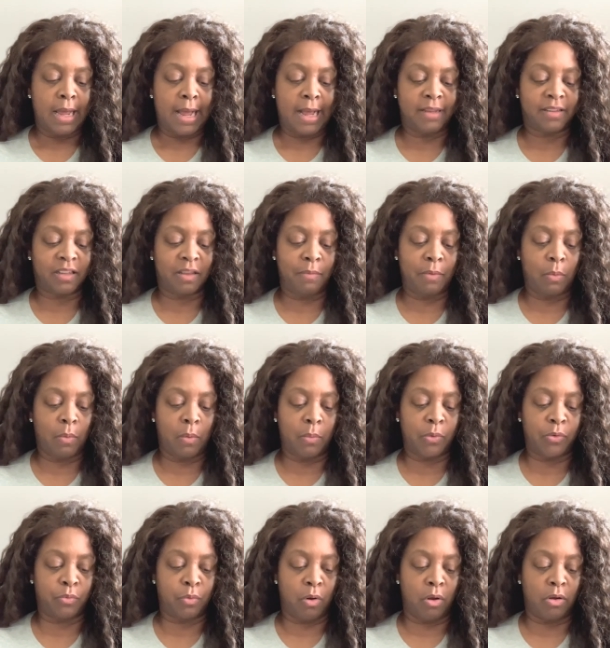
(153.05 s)
Asking me what
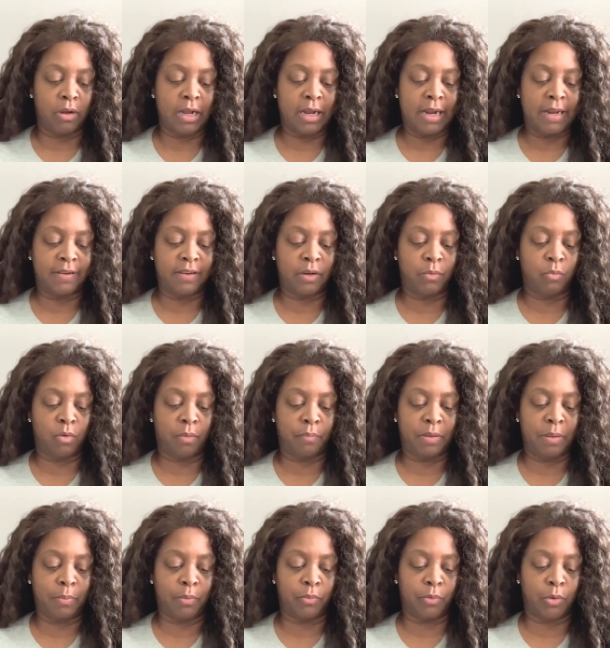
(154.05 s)
was wrong and I didn't want
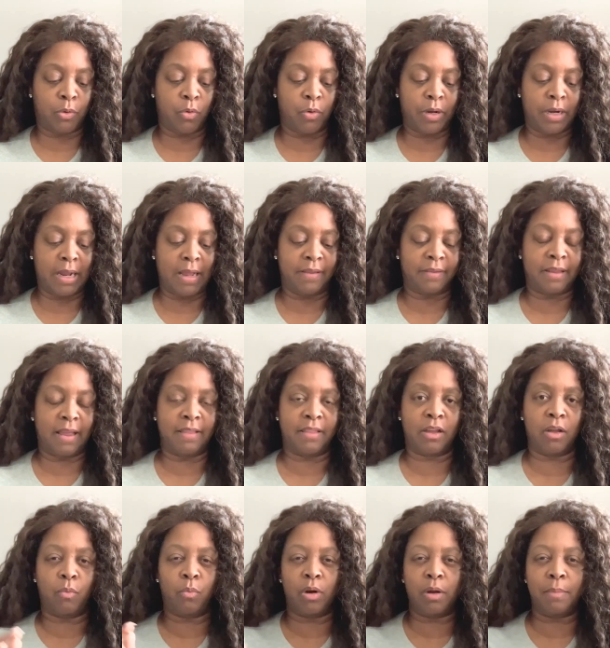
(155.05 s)
people recording us. I
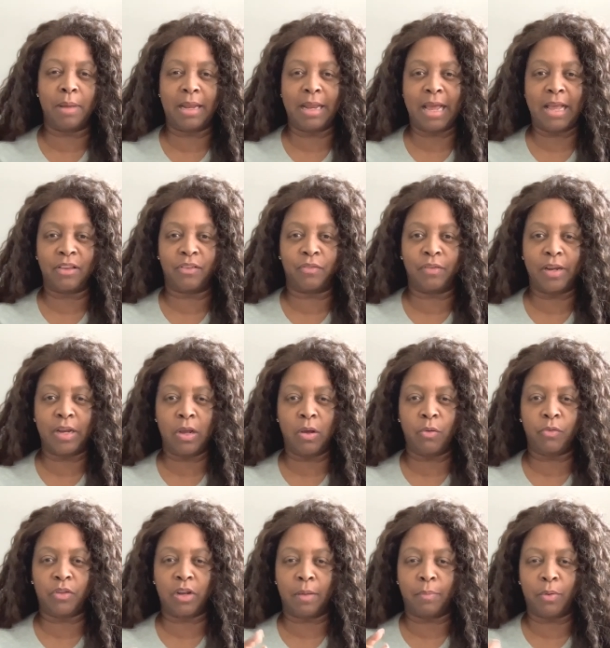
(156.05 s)
think on one of my last
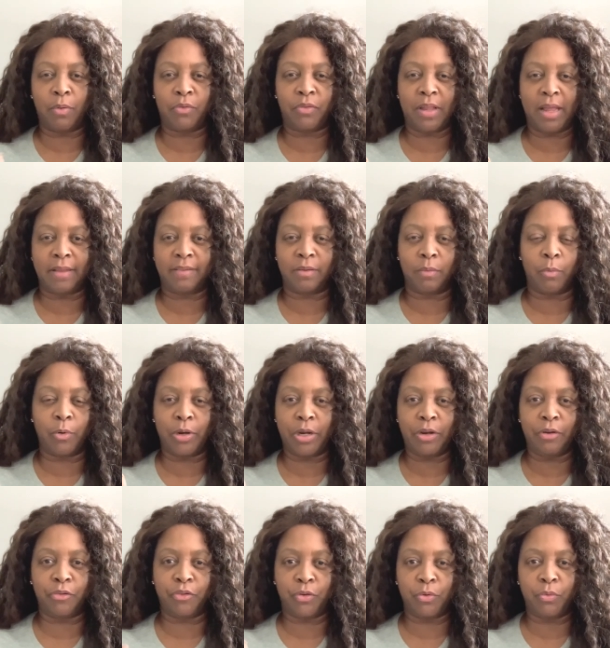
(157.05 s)
videos, and I'll post that somewhere
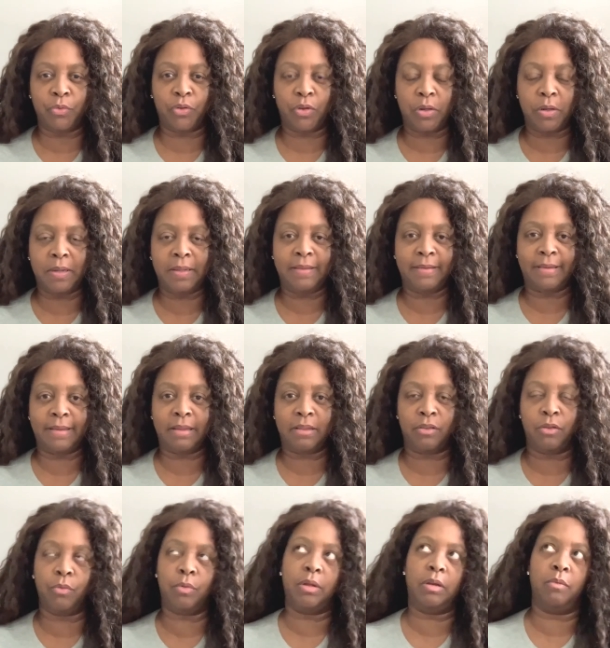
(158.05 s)
here too so you can see,
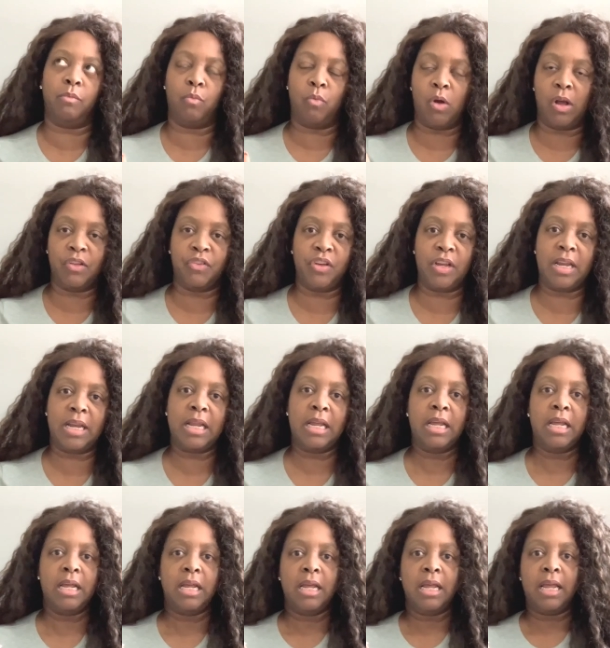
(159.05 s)
you can watch it
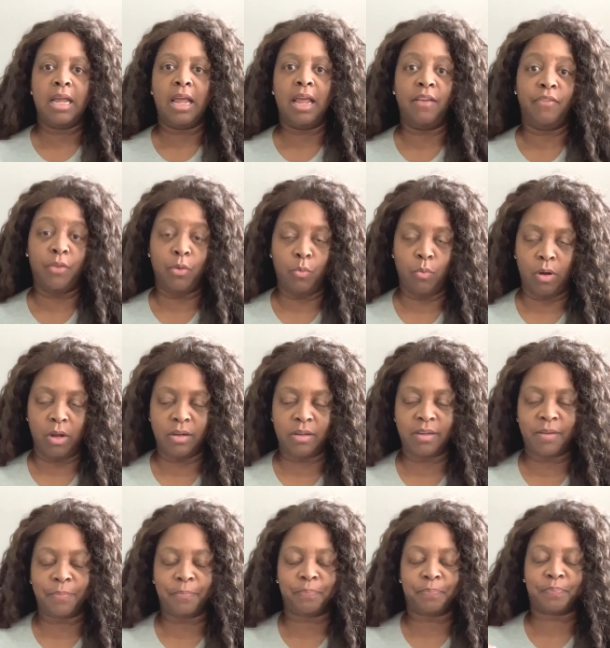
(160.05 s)
if you want.
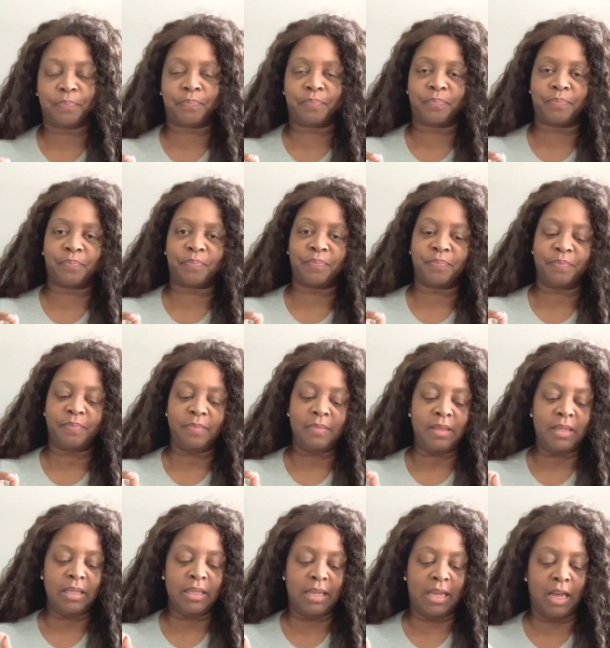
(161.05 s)

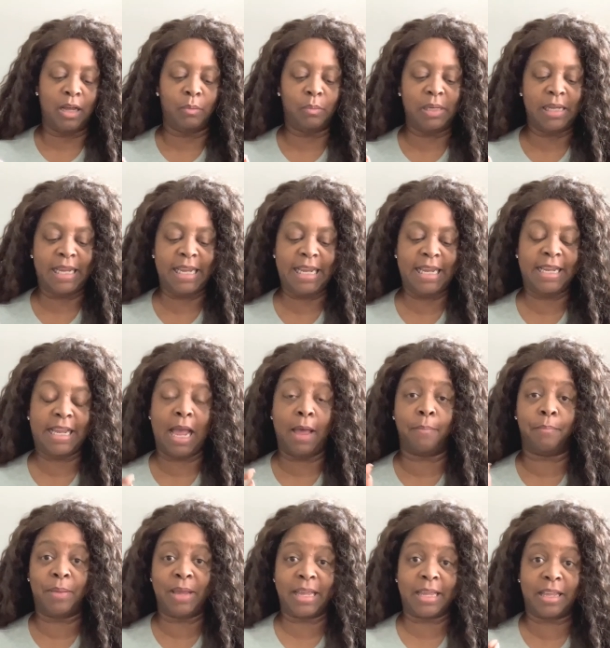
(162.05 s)
Um, he
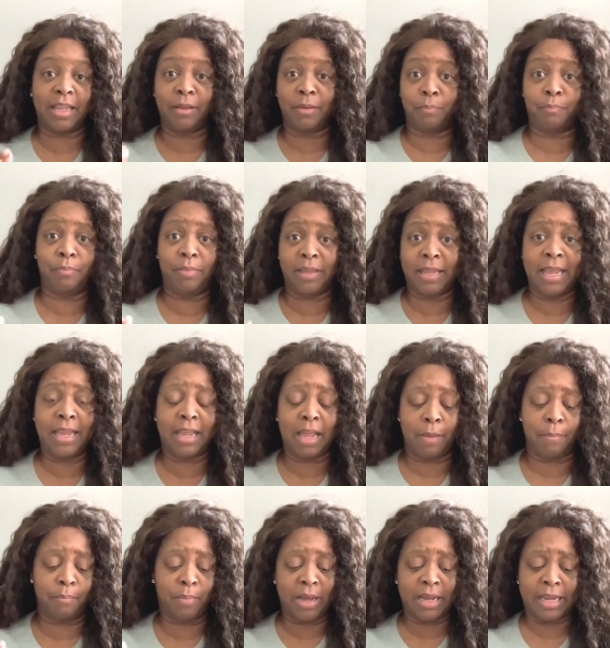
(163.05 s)
kept picking, he
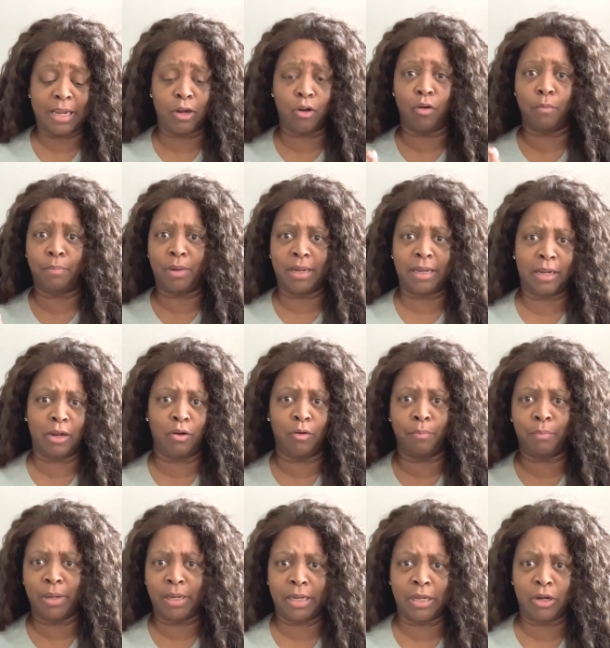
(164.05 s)
kept bugging her and bugging her
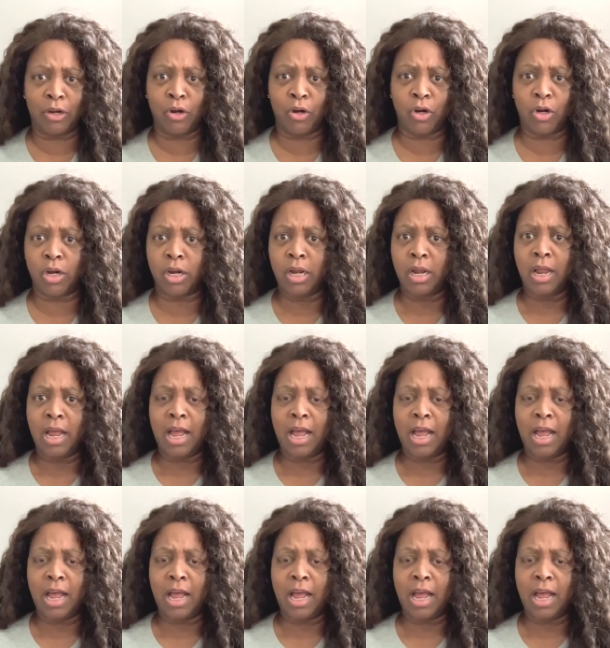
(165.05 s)
and bugging her